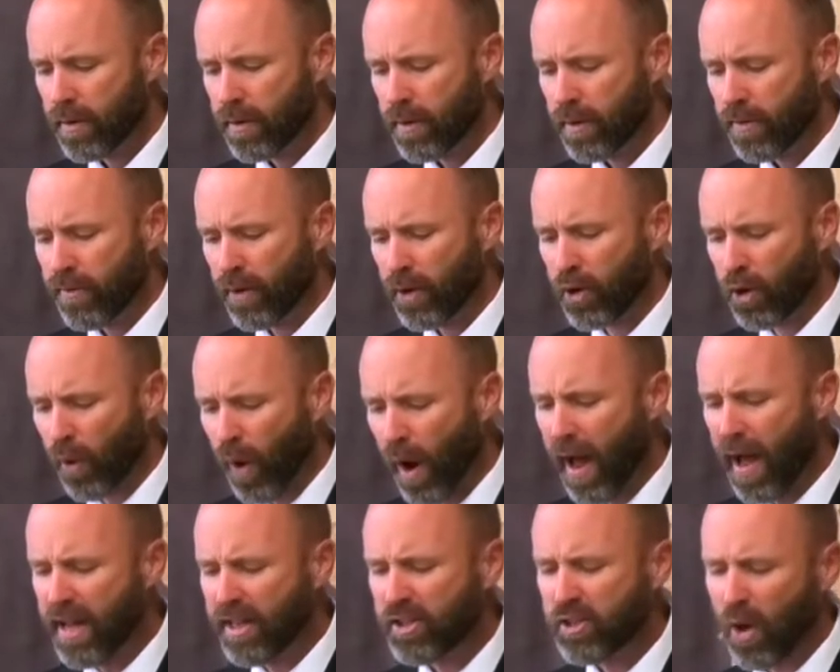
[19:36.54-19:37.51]
For
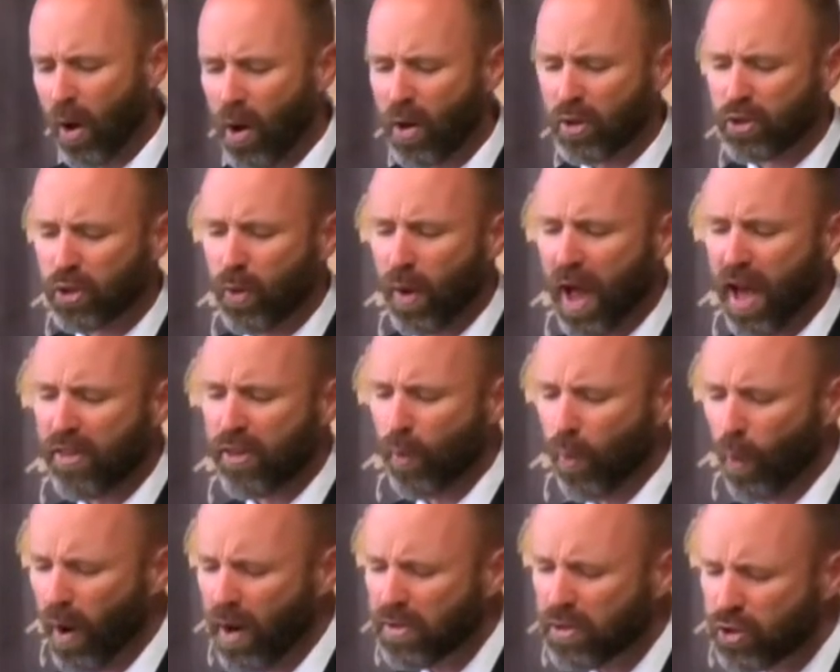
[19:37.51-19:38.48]
Christ also hath
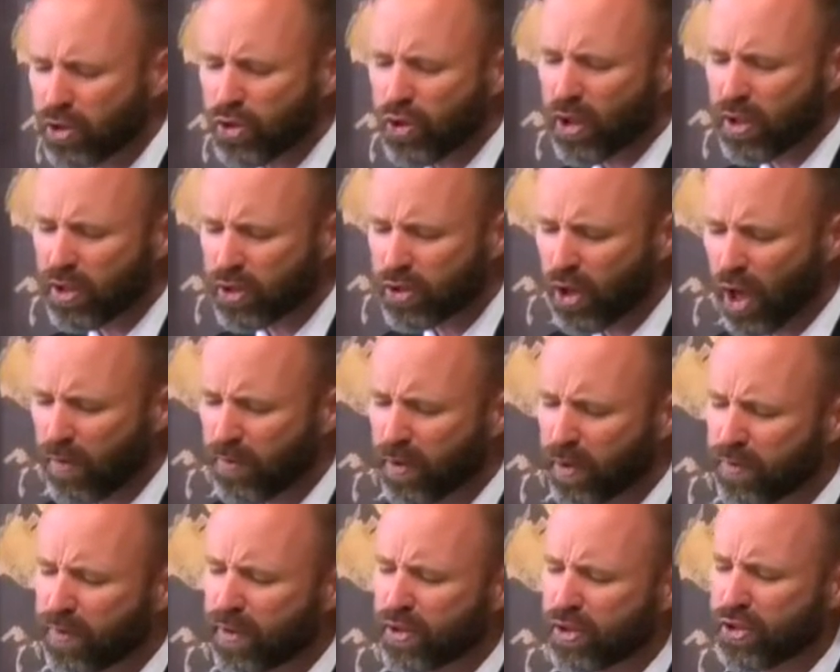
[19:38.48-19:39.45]
once
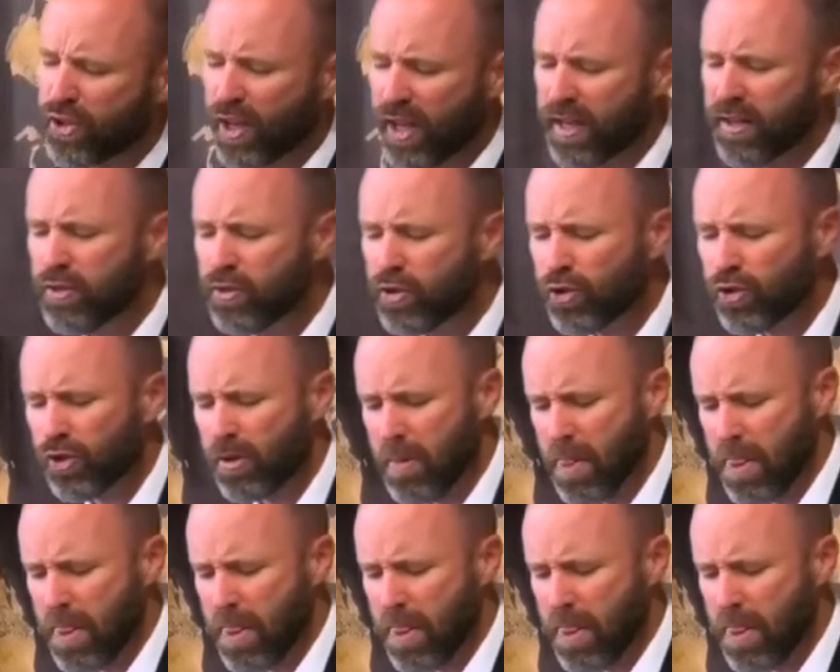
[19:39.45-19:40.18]
suffered for sins,